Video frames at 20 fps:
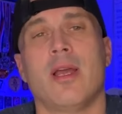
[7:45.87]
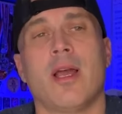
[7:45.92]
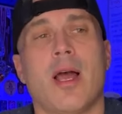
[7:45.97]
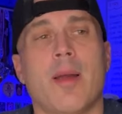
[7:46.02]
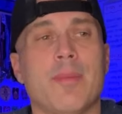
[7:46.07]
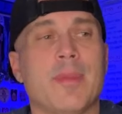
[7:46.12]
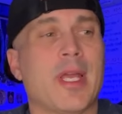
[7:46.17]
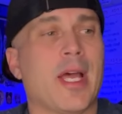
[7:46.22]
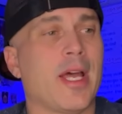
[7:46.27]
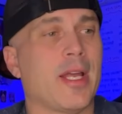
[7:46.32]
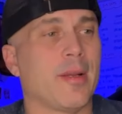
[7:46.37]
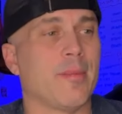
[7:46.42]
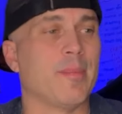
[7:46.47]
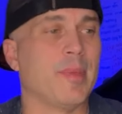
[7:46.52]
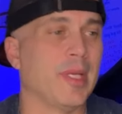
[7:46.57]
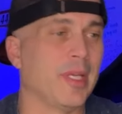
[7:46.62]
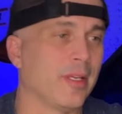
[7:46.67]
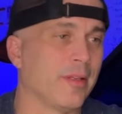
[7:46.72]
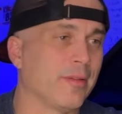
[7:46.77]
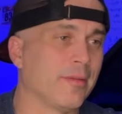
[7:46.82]
I'm not
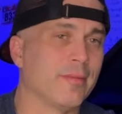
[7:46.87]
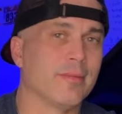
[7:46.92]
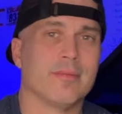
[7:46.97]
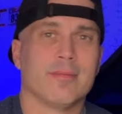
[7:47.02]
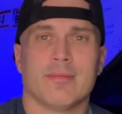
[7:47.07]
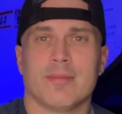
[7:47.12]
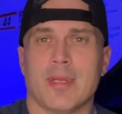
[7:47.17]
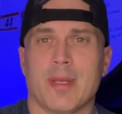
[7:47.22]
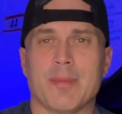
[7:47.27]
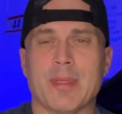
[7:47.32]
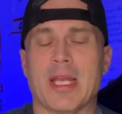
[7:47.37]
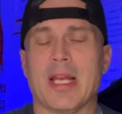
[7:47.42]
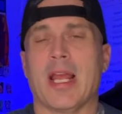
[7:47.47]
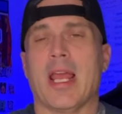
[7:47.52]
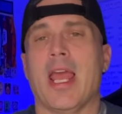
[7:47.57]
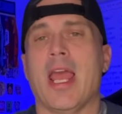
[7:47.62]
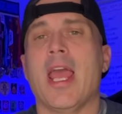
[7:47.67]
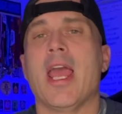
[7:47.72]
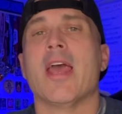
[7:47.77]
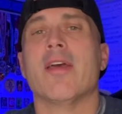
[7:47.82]
a
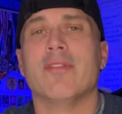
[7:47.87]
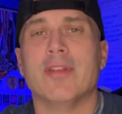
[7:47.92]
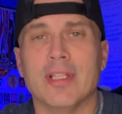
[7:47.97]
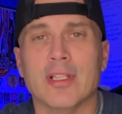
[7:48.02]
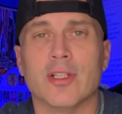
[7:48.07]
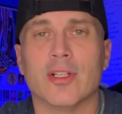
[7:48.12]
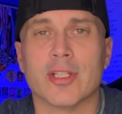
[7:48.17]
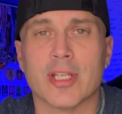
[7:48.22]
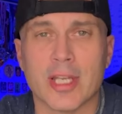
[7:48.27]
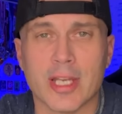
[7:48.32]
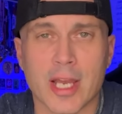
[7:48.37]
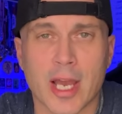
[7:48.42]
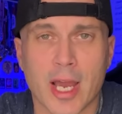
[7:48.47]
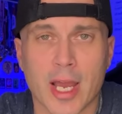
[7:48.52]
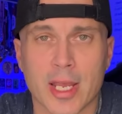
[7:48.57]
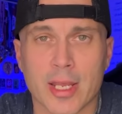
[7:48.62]
heavy looking guy.